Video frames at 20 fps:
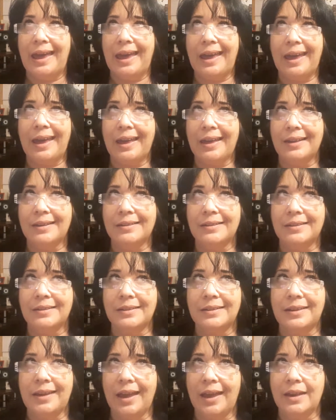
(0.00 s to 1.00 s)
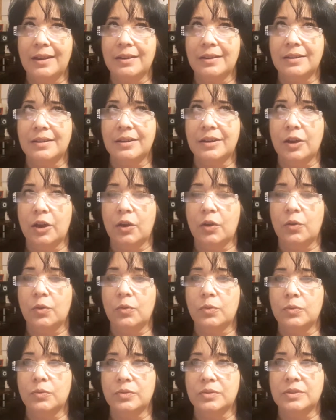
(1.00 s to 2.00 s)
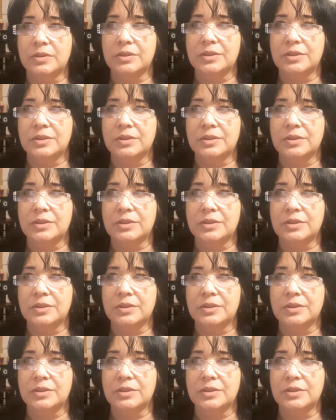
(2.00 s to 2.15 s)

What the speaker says: And yet, you know,